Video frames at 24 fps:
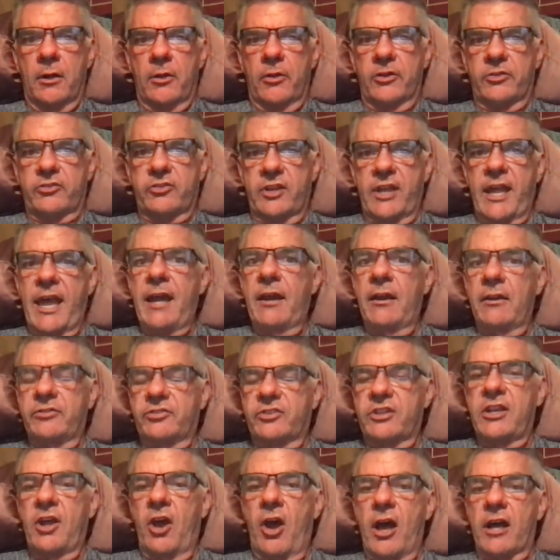The Seattle
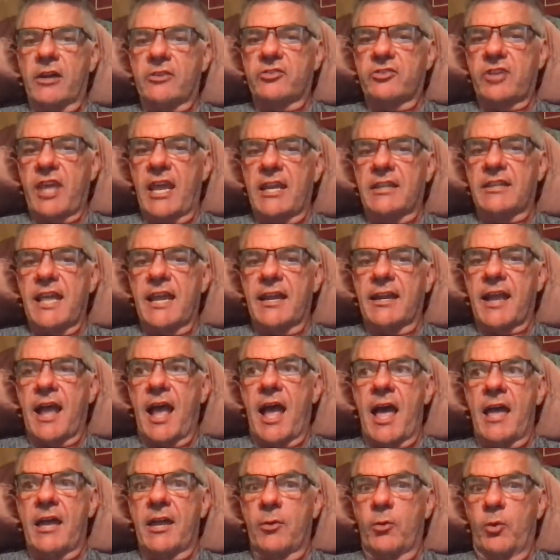Seahawks take that
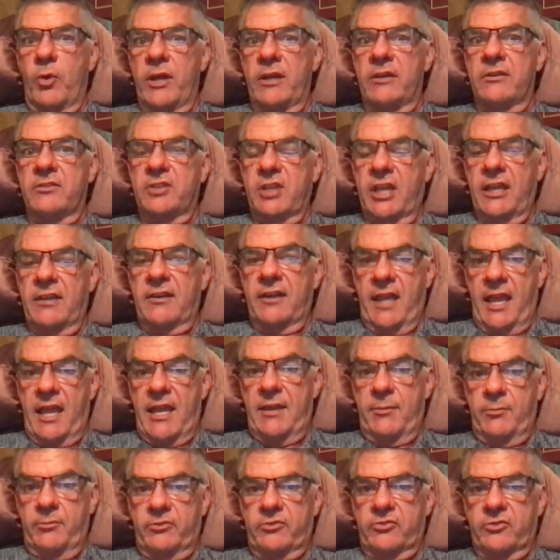guy and win 10
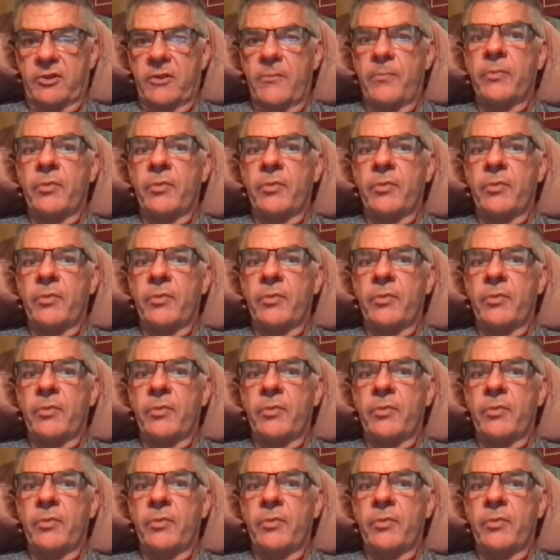games.